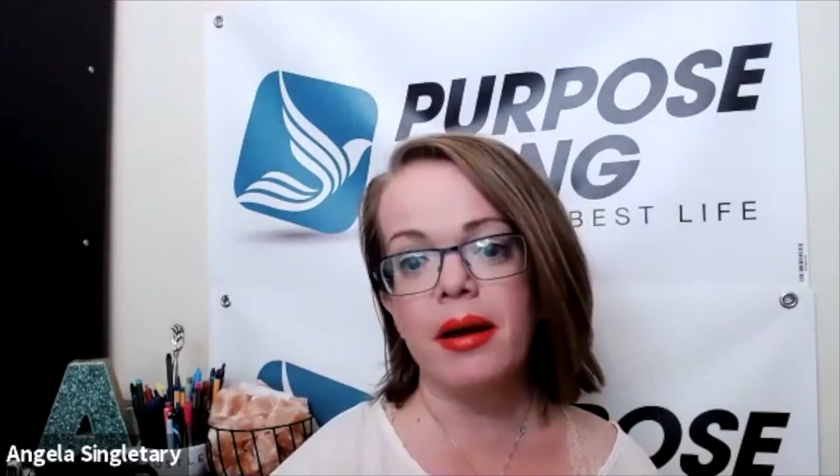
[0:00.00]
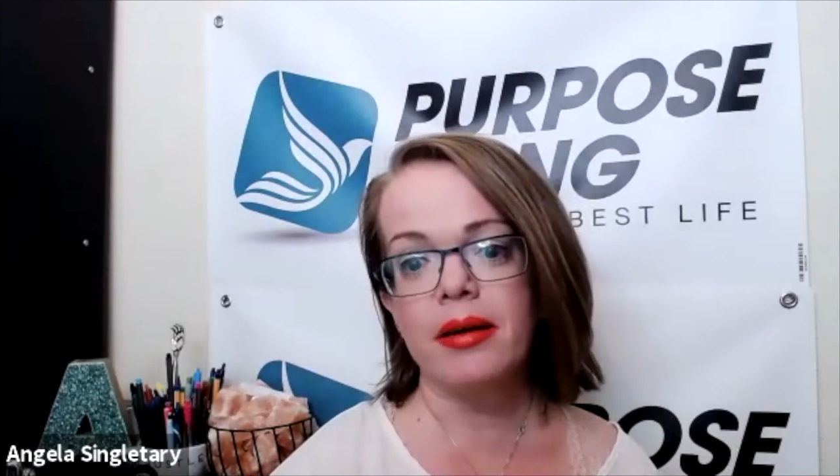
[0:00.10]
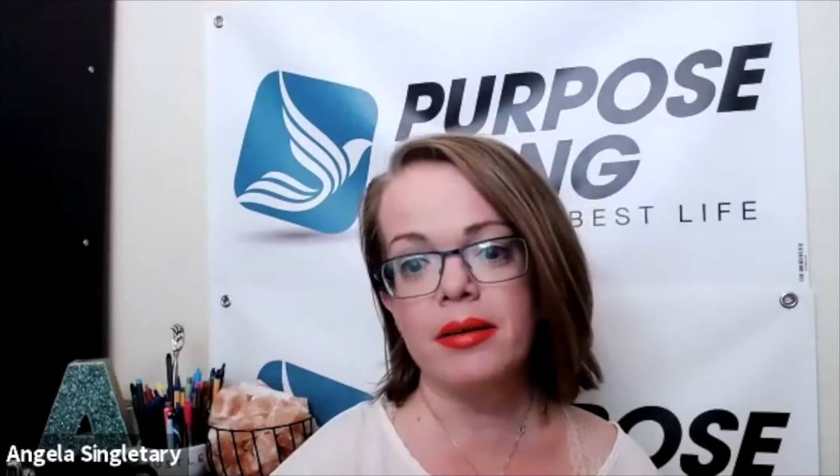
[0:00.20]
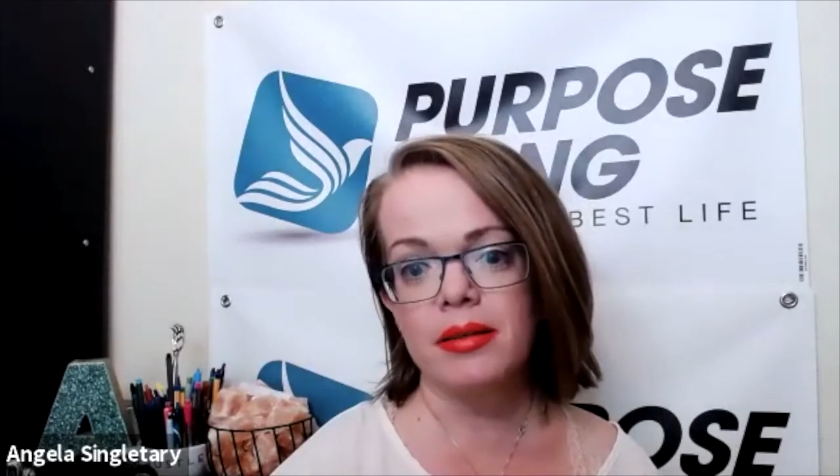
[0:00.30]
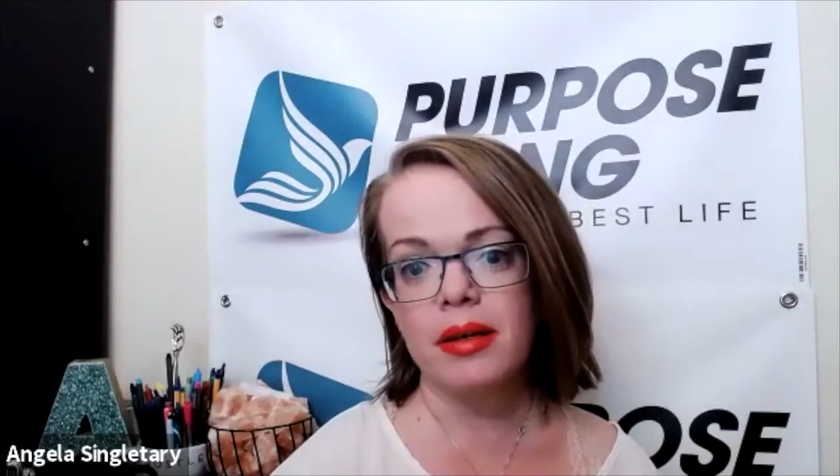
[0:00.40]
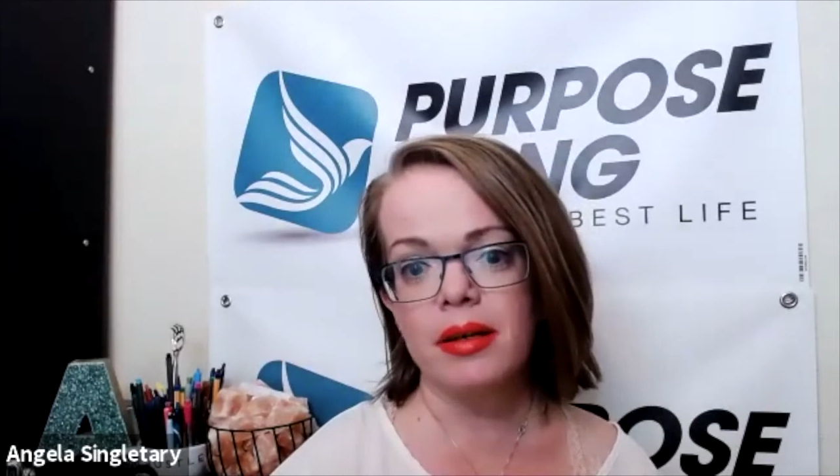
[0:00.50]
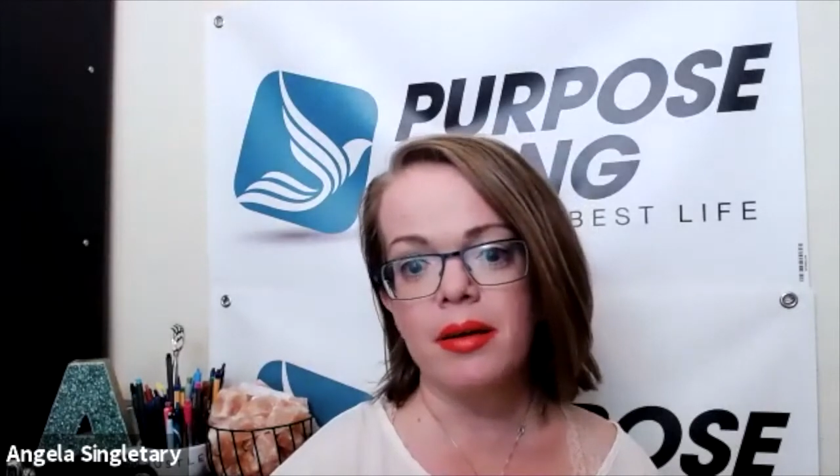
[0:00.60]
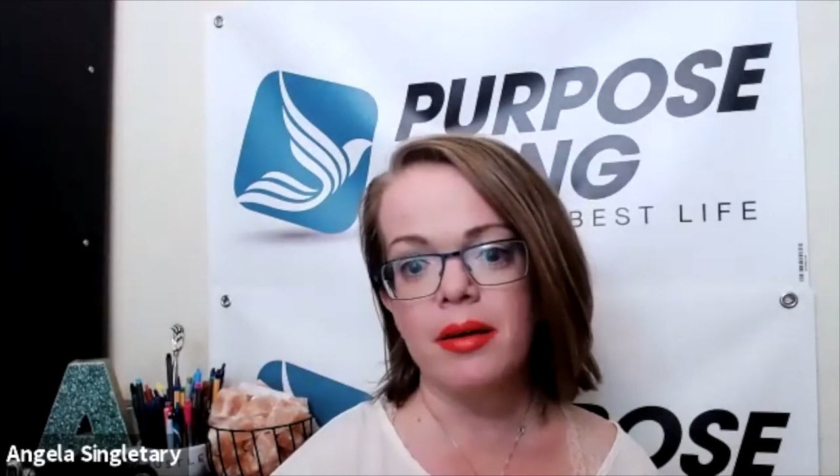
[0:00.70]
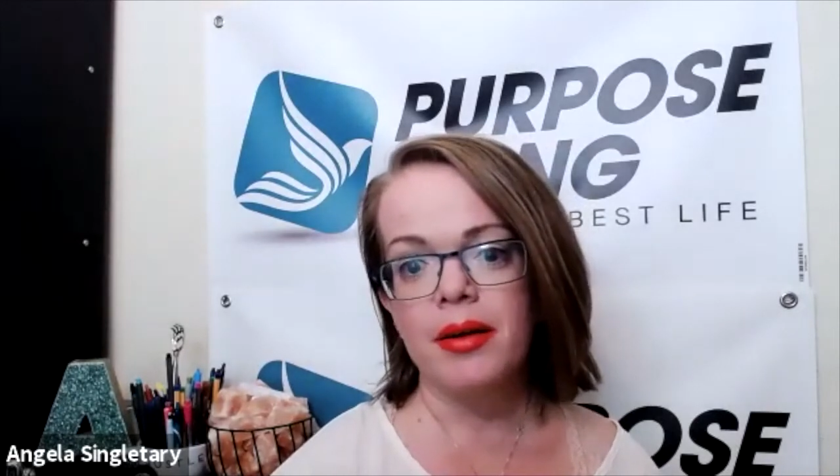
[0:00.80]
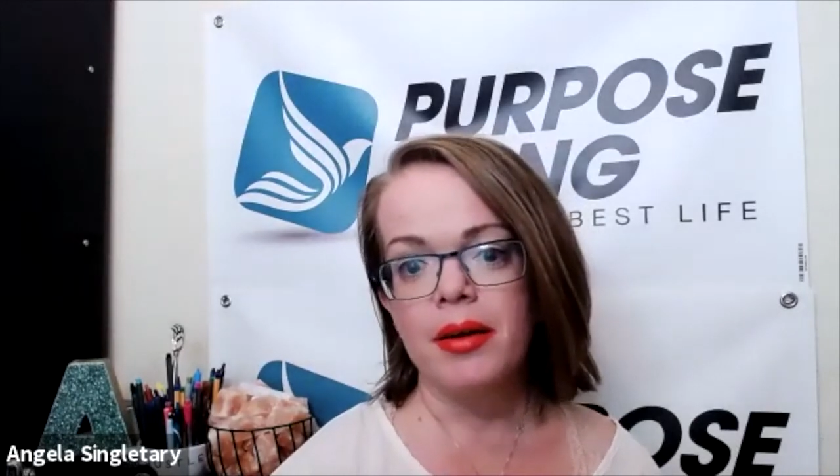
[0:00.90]
excellent
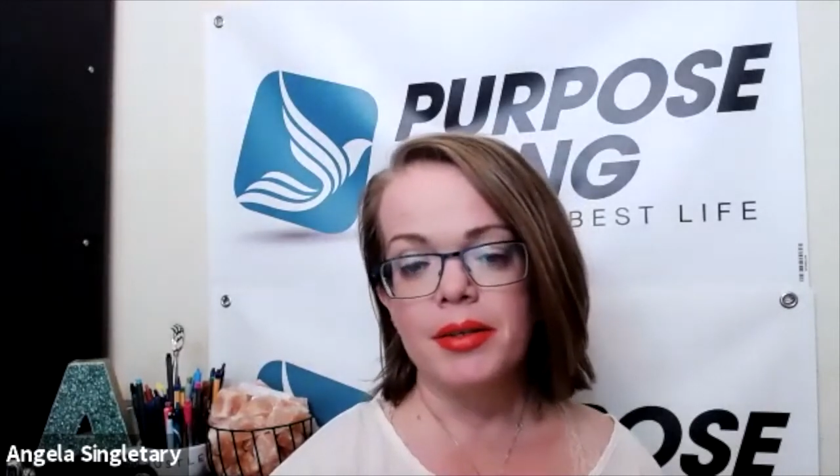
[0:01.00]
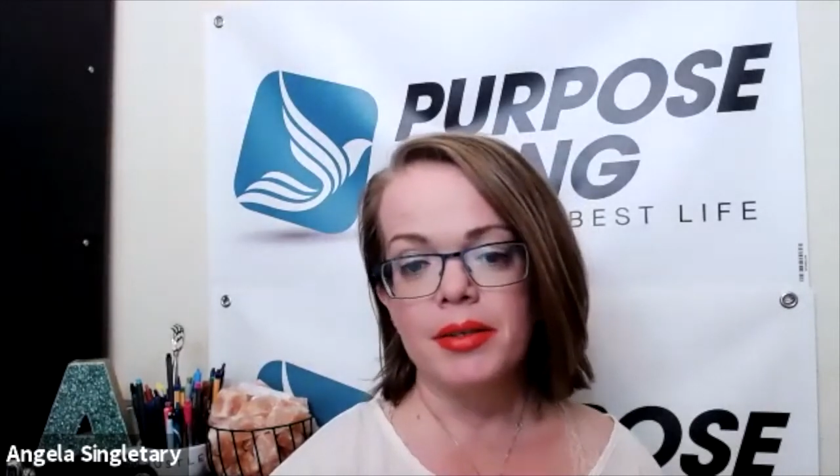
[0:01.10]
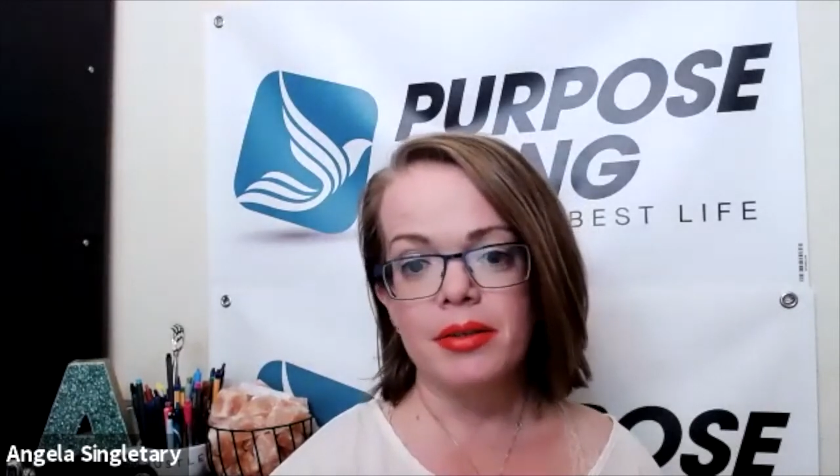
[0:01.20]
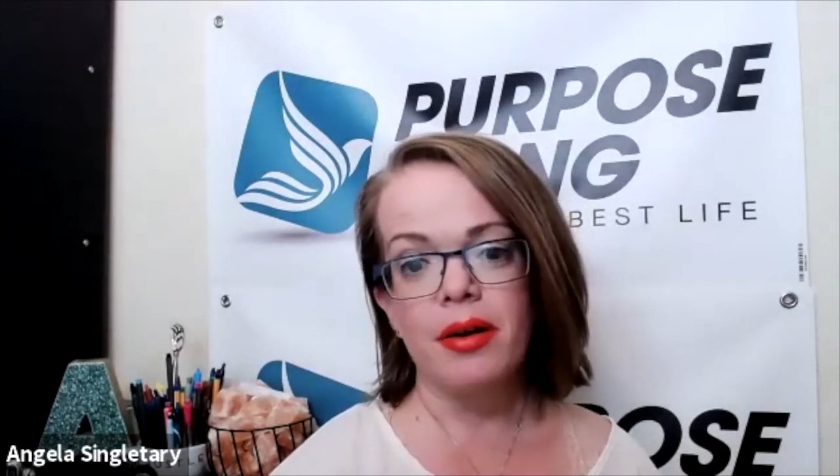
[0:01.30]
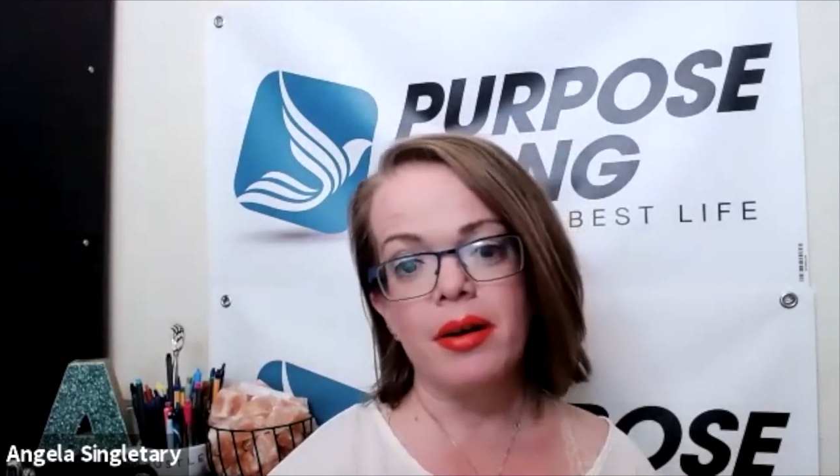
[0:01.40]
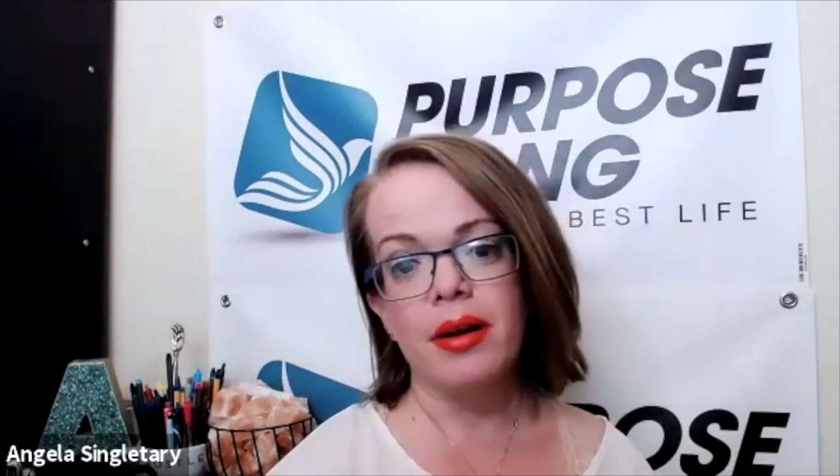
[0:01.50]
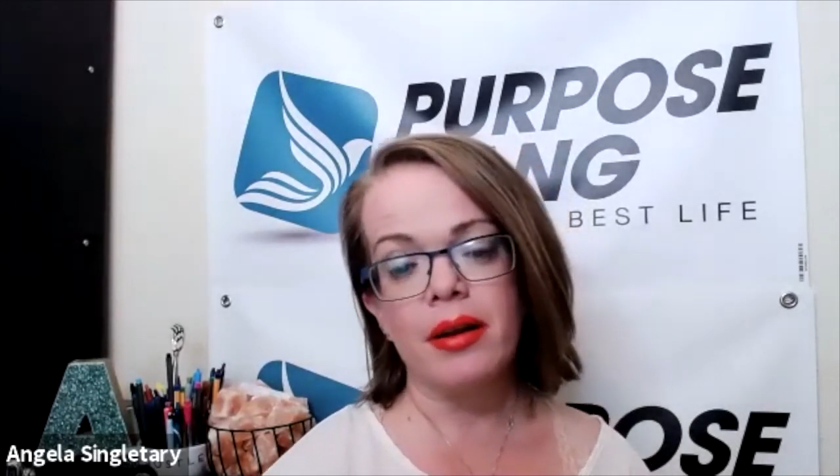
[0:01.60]
start.